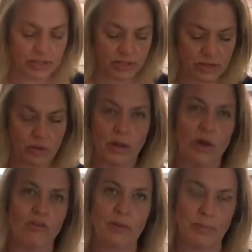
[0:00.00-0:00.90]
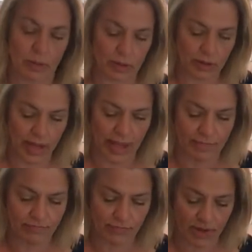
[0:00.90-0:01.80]
a lot of people
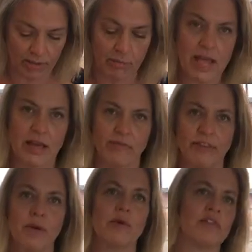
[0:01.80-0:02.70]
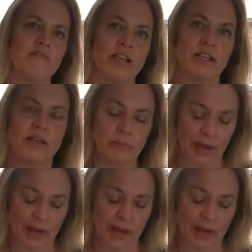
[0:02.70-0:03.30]
make flour the villain,